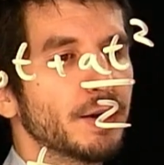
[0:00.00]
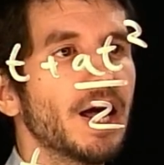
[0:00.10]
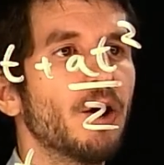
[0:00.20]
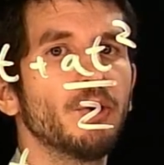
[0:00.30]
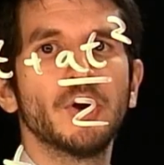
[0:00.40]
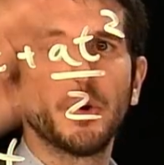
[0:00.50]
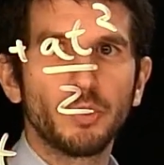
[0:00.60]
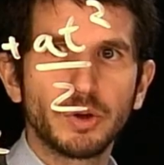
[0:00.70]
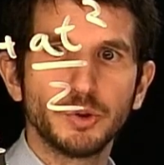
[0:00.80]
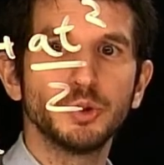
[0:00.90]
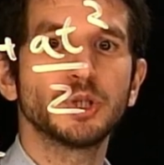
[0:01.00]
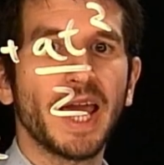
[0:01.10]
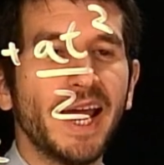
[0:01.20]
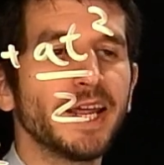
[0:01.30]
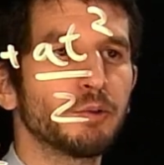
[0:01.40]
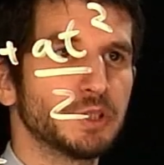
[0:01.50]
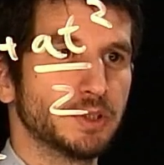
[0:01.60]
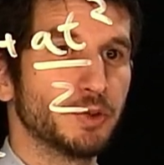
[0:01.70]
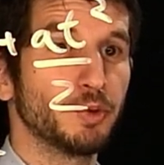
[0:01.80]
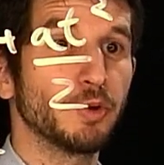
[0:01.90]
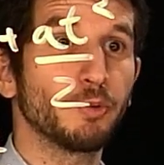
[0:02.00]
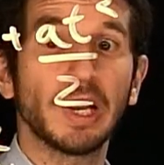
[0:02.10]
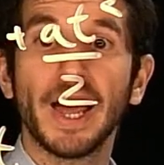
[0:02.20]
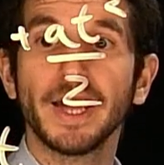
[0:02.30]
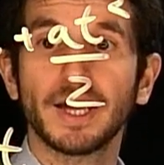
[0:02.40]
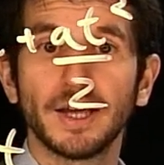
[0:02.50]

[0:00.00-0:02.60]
Now we could use any equation that we like,